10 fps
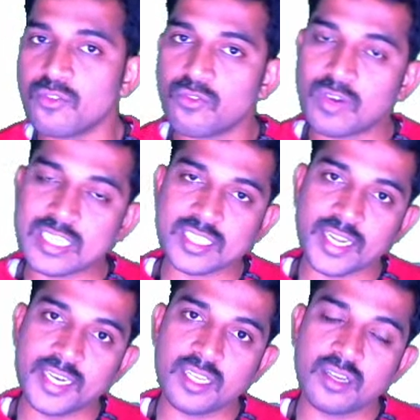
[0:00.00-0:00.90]
One
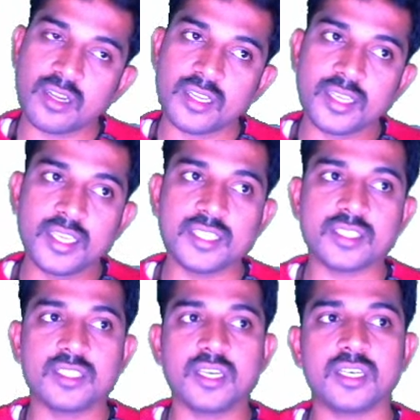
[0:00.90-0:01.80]
side
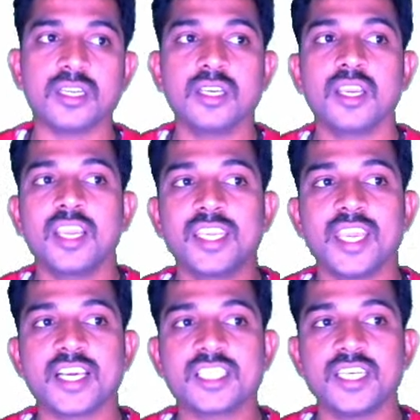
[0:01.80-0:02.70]
is that
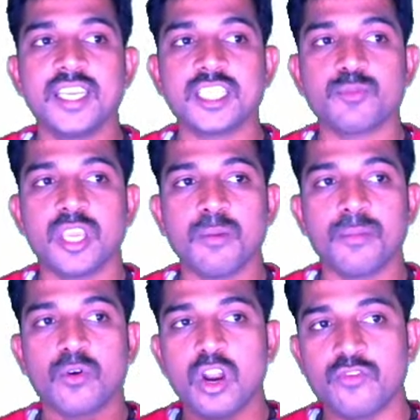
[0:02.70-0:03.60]
x
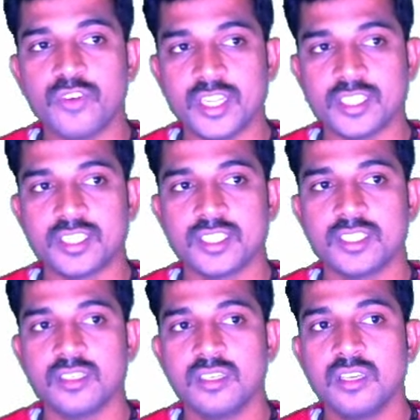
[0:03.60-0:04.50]
DSPM confidence,
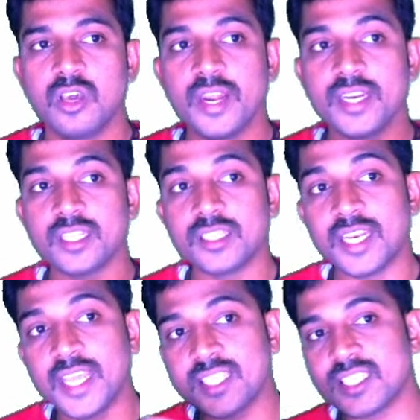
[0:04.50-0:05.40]
right? The
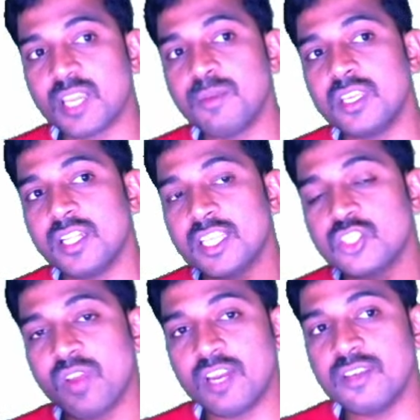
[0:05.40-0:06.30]
next
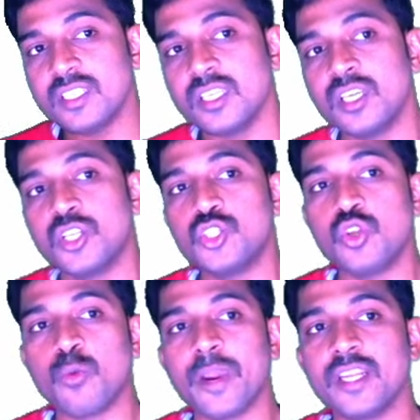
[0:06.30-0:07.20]
value is
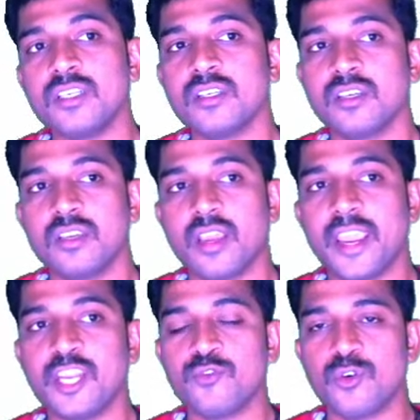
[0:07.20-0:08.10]

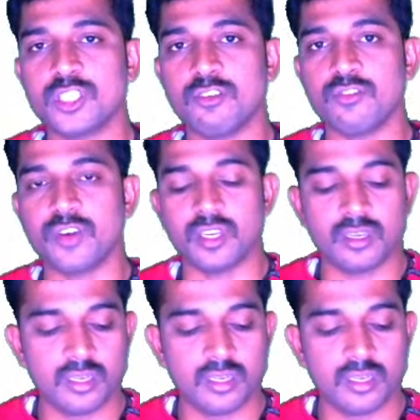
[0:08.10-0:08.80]
0.8475.